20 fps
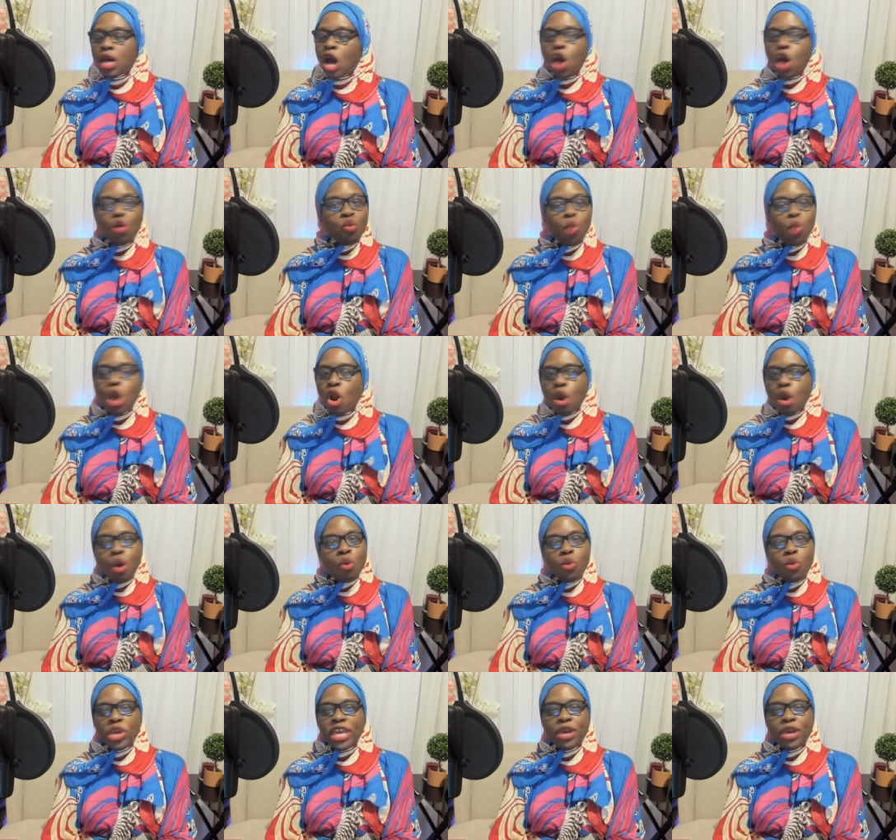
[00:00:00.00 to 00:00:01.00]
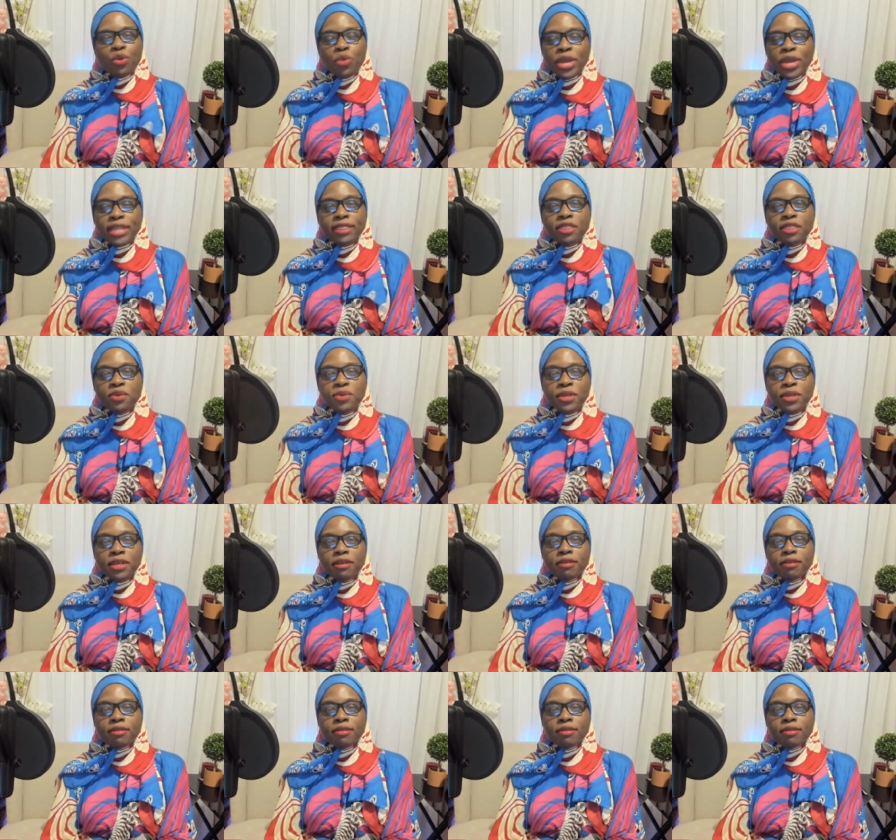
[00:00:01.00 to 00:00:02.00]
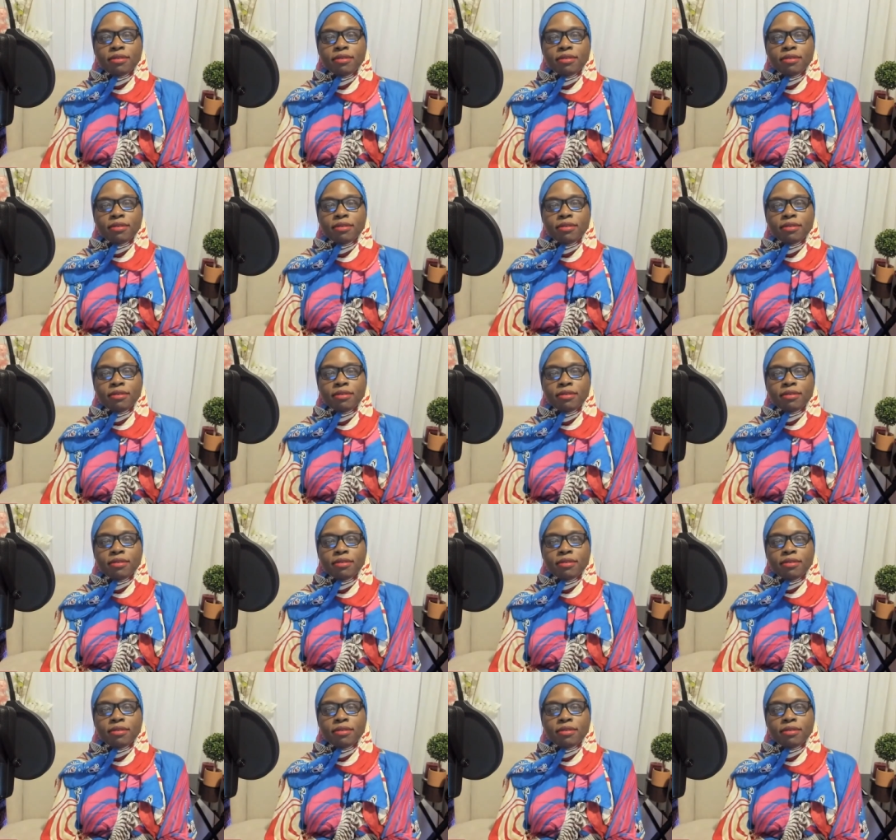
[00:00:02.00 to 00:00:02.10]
a whirlwind went through you.